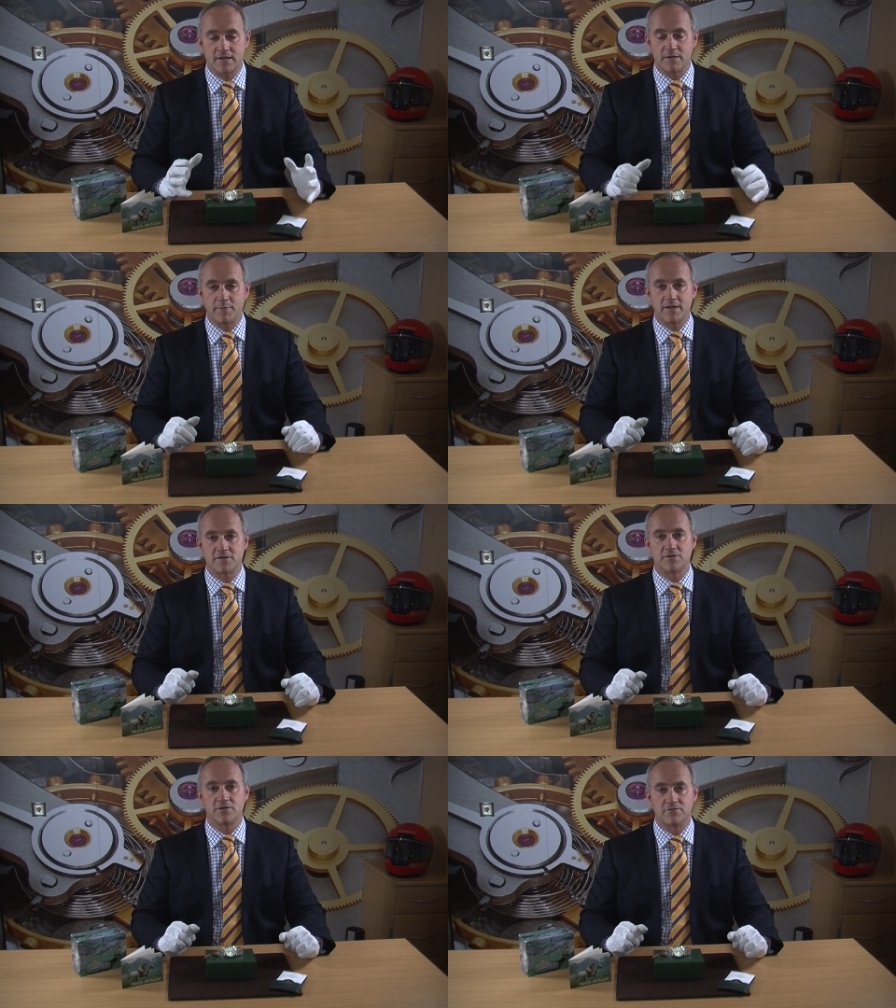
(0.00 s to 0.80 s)
it depends
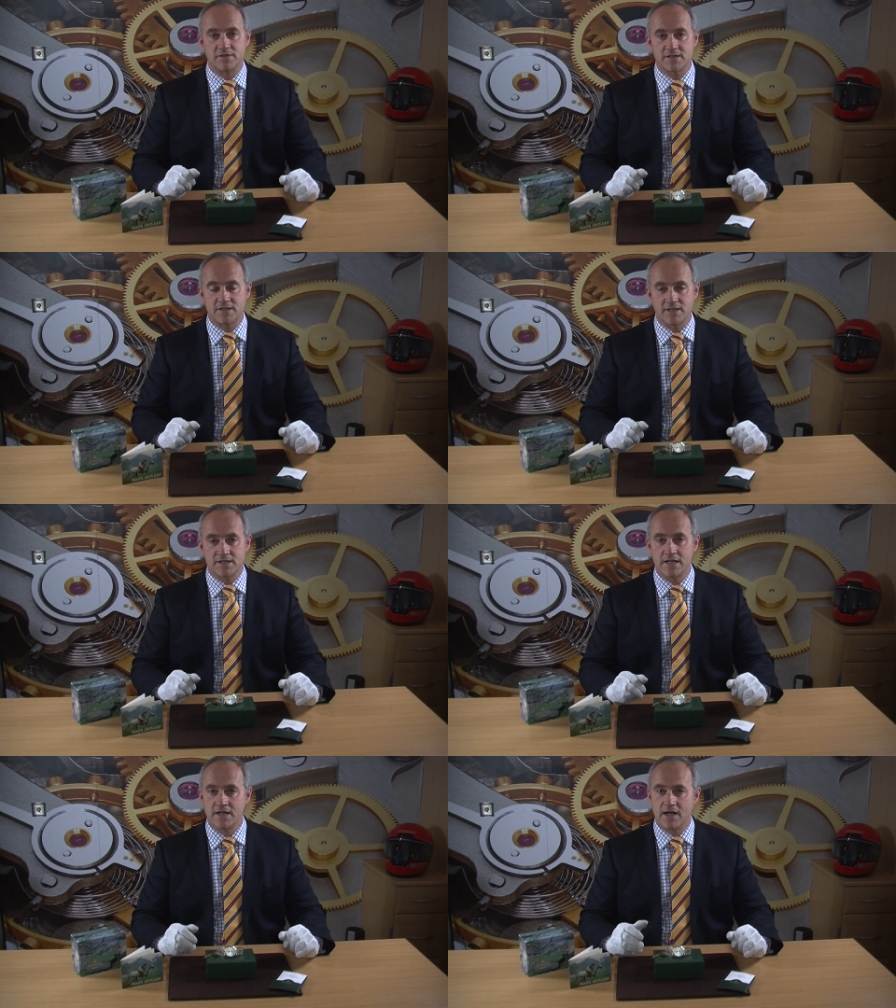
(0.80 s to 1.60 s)
on your wrist
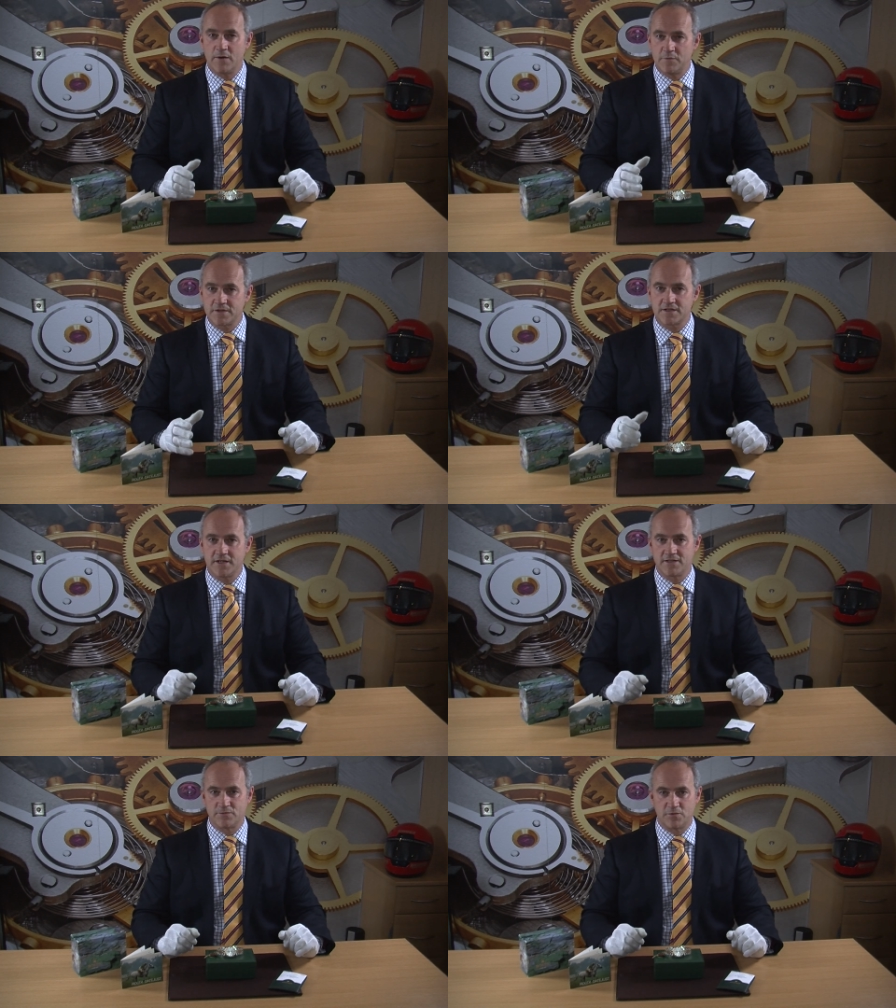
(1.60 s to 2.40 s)
size and what
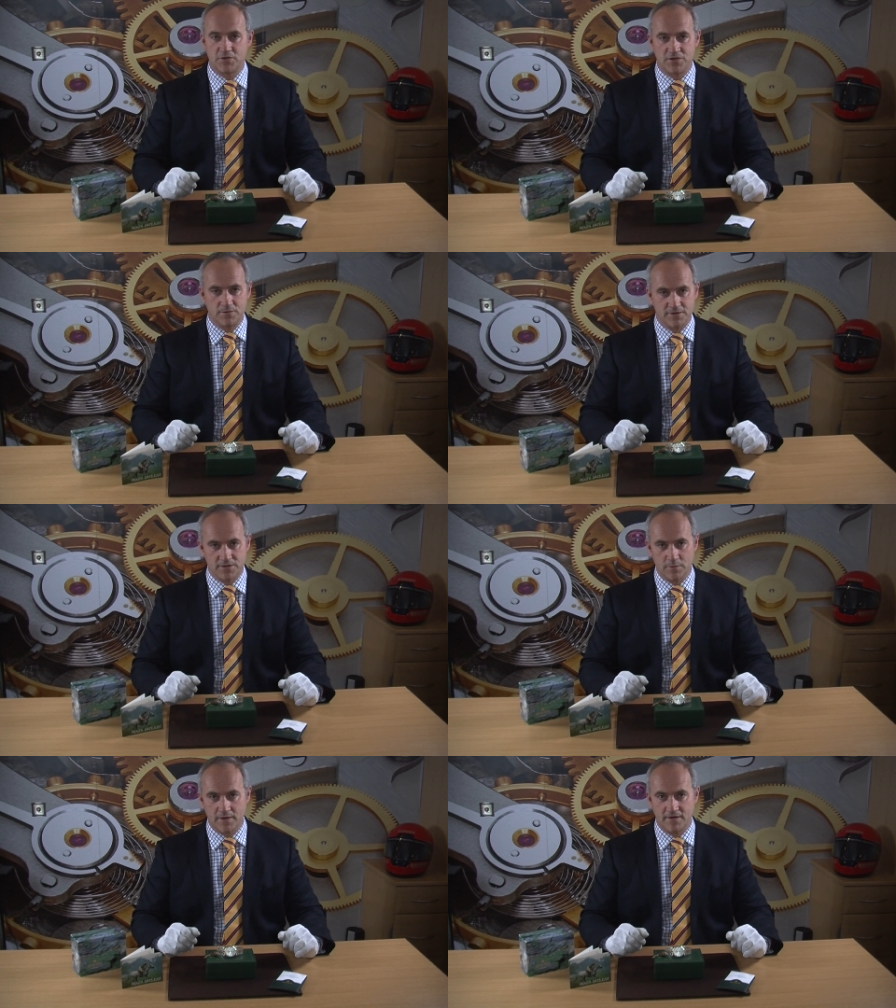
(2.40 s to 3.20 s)
size of watch you want
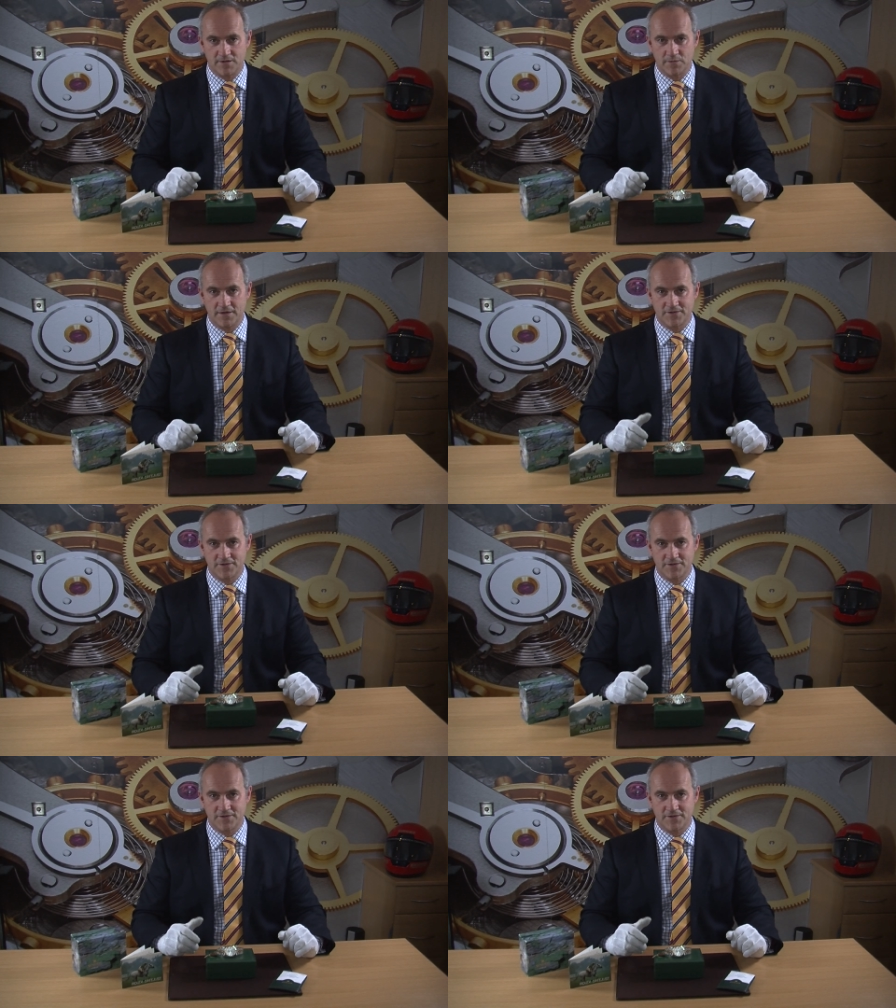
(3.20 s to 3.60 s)
to wear as well.